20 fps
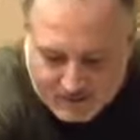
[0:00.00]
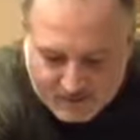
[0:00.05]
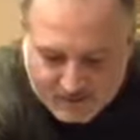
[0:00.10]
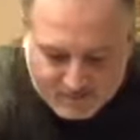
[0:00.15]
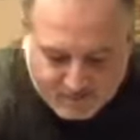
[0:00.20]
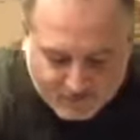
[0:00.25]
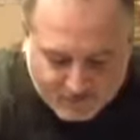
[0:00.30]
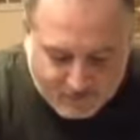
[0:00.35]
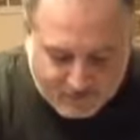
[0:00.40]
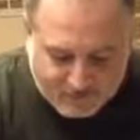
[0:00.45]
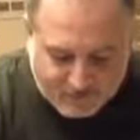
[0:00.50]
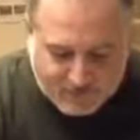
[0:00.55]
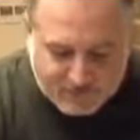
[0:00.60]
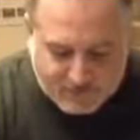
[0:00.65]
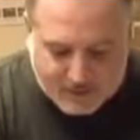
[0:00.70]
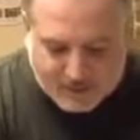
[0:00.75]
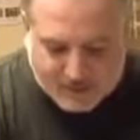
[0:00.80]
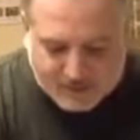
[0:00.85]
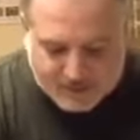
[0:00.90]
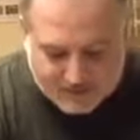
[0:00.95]
Prep your
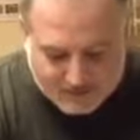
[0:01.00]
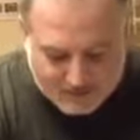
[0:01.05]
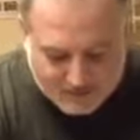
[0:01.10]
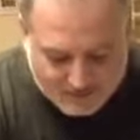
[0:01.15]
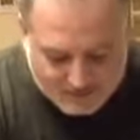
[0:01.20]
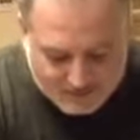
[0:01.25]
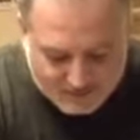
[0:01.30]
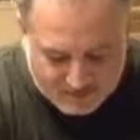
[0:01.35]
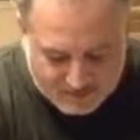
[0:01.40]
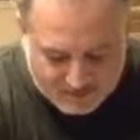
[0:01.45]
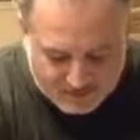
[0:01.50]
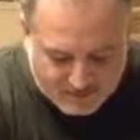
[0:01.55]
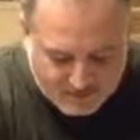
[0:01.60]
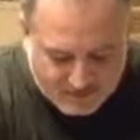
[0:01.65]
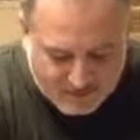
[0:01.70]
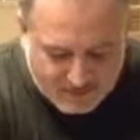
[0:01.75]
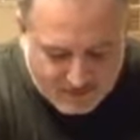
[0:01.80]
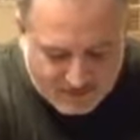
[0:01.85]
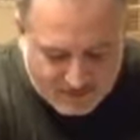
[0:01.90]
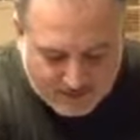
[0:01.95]
bat.
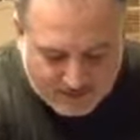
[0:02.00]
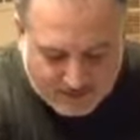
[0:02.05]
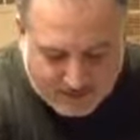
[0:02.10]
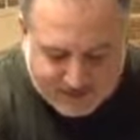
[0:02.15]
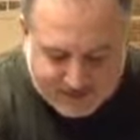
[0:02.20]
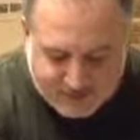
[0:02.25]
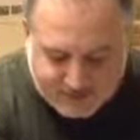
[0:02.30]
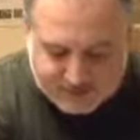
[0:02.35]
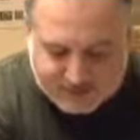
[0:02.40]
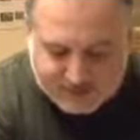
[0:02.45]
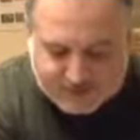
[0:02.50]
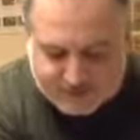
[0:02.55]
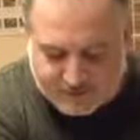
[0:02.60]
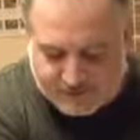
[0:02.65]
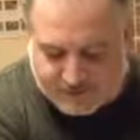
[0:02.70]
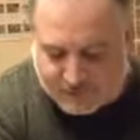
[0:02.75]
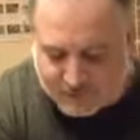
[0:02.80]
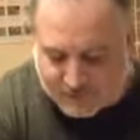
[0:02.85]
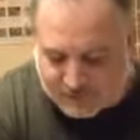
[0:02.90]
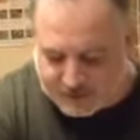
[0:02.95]
I usually use
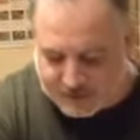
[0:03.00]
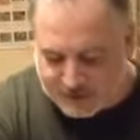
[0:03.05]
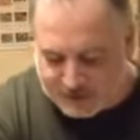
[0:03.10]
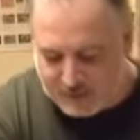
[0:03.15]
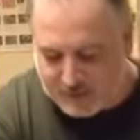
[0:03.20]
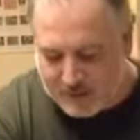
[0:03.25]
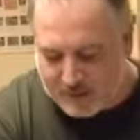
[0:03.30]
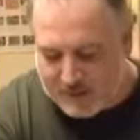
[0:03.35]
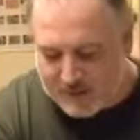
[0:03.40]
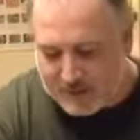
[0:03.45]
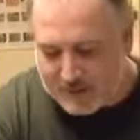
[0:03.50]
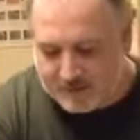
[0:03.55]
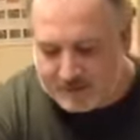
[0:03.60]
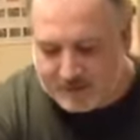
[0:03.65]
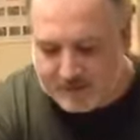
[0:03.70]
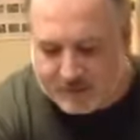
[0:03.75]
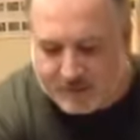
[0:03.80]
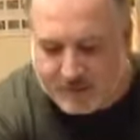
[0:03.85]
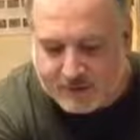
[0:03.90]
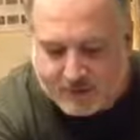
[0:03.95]
a rigid bat
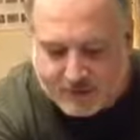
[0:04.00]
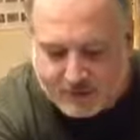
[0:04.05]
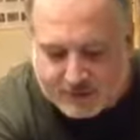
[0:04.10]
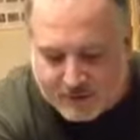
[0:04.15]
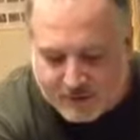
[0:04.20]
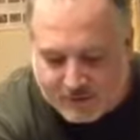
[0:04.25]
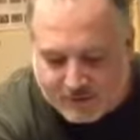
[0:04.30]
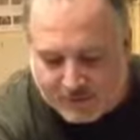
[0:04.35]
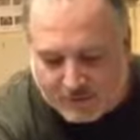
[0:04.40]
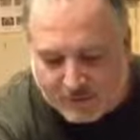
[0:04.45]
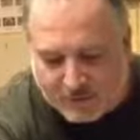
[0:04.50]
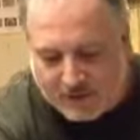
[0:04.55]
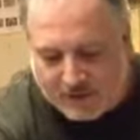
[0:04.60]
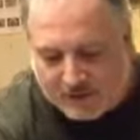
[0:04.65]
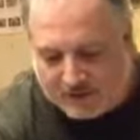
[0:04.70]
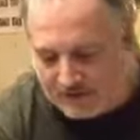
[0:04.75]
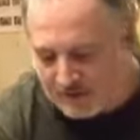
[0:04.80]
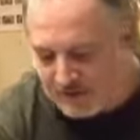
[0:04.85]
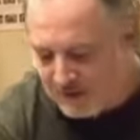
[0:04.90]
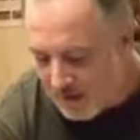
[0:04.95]
so that there's no
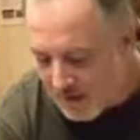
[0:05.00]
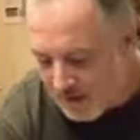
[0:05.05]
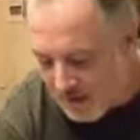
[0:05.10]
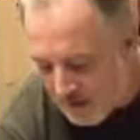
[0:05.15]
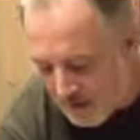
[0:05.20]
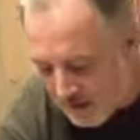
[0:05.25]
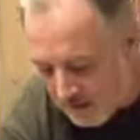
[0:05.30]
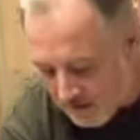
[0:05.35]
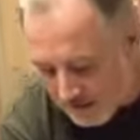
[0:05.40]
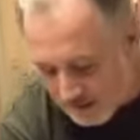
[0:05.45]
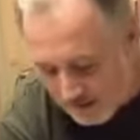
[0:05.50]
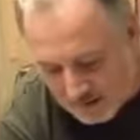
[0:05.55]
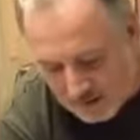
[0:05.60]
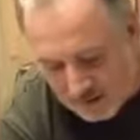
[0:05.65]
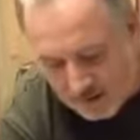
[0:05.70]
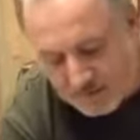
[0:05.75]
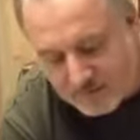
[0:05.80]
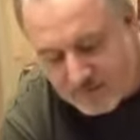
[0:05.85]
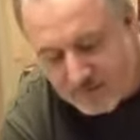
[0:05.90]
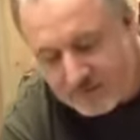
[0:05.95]
flex. A lot of
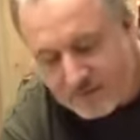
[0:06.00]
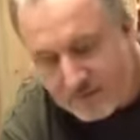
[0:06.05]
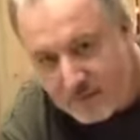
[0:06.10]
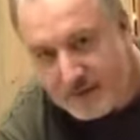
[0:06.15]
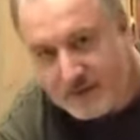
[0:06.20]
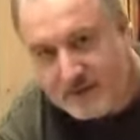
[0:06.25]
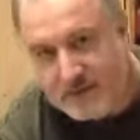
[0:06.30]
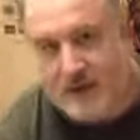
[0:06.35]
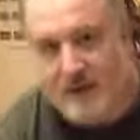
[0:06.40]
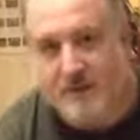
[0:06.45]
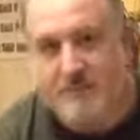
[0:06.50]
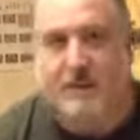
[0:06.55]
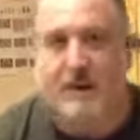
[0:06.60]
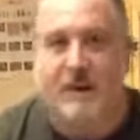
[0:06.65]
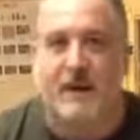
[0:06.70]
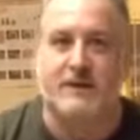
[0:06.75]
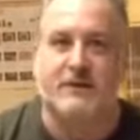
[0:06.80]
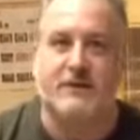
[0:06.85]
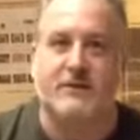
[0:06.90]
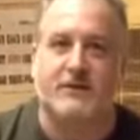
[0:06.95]
times masonite
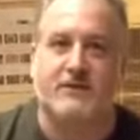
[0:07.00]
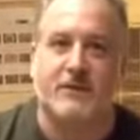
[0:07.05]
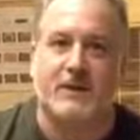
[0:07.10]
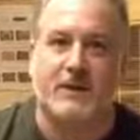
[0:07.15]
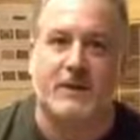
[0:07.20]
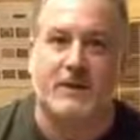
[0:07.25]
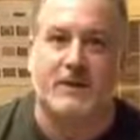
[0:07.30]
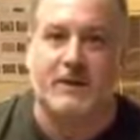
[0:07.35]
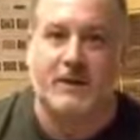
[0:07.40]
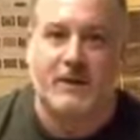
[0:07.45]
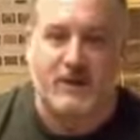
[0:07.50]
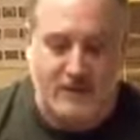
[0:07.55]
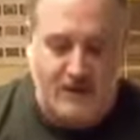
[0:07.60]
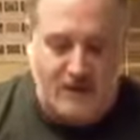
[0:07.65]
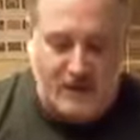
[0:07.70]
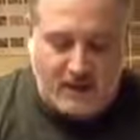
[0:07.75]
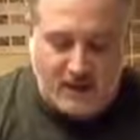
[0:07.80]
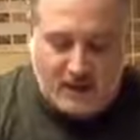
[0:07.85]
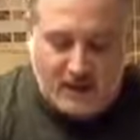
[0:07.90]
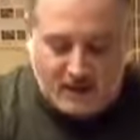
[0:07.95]
bats will be,
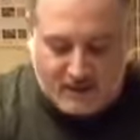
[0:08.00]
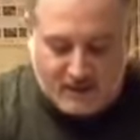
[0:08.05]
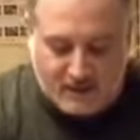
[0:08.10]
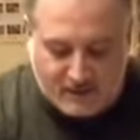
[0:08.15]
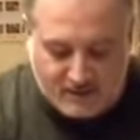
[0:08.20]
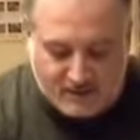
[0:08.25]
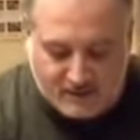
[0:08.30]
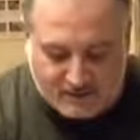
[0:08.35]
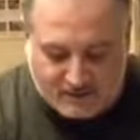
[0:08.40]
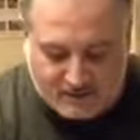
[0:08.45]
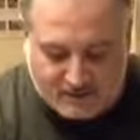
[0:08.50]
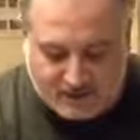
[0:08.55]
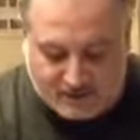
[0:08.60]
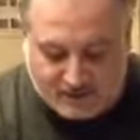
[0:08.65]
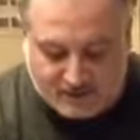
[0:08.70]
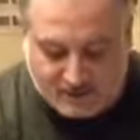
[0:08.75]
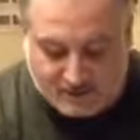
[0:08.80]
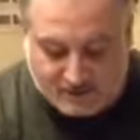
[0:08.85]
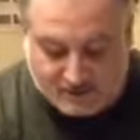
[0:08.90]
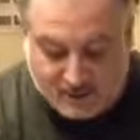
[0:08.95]

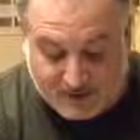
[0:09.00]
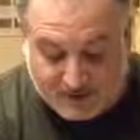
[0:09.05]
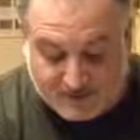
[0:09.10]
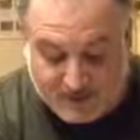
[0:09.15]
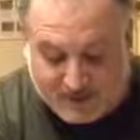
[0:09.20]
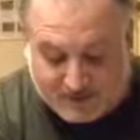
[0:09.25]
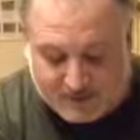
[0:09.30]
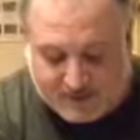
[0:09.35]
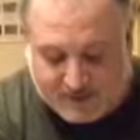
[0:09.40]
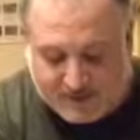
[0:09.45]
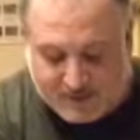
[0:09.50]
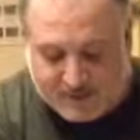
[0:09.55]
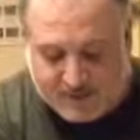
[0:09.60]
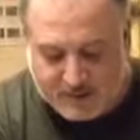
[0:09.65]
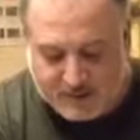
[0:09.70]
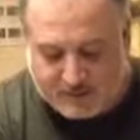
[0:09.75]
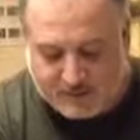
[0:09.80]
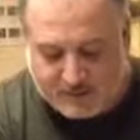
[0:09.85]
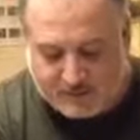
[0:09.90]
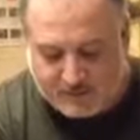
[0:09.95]
especially big masonite
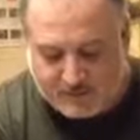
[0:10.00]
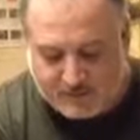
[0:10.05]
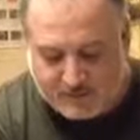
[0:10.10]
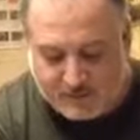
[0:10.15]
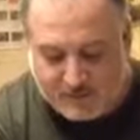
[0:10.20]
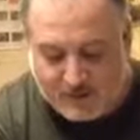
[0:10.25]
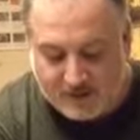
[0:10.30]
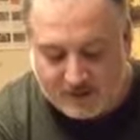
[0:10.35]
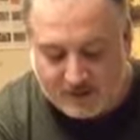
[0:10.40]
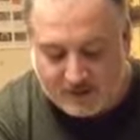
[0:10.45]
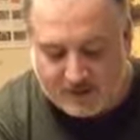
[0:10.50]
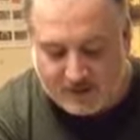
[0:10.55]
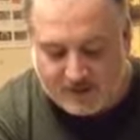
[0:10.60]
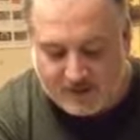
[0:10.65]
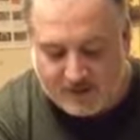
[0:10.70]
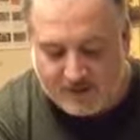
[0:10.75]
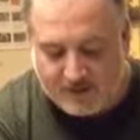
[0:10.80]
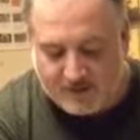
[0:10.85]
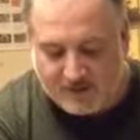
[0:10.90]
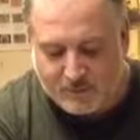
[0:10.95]
bats will flex a
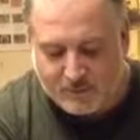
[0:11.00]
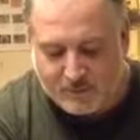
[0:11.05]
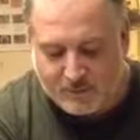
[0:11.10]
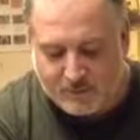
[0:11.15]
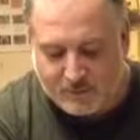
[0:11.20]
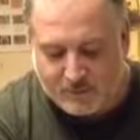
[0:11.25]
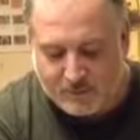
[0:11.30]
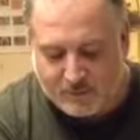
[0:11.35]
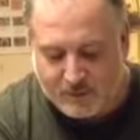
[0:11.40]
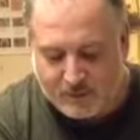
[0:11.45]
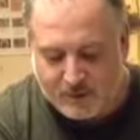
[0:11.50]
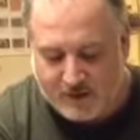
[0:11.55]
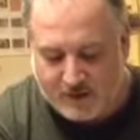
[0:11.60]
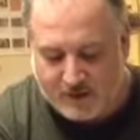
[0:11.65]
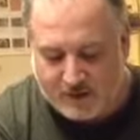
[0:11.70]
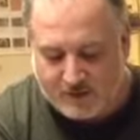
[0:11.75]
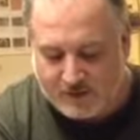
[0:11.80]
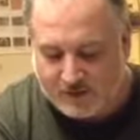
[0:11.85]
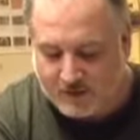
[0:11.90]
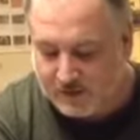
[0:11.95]
lot when you're drying
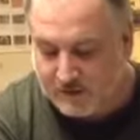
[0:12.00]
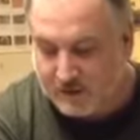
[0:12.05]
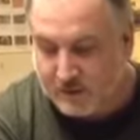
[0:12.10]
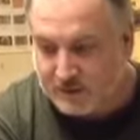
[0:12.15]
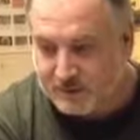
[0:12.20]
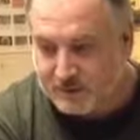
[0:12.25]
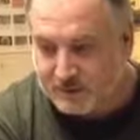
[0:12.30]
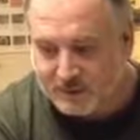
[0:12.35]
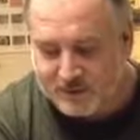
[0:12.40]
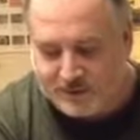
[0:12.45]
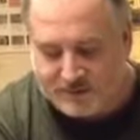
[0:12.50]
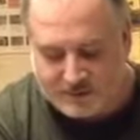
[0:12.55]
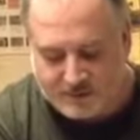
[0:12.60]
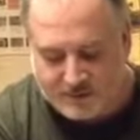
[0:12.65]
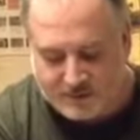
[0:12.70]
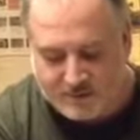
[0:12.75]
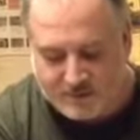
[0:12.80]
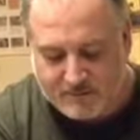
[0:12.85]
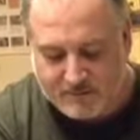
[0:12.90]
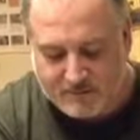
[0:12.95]
a large piece on them.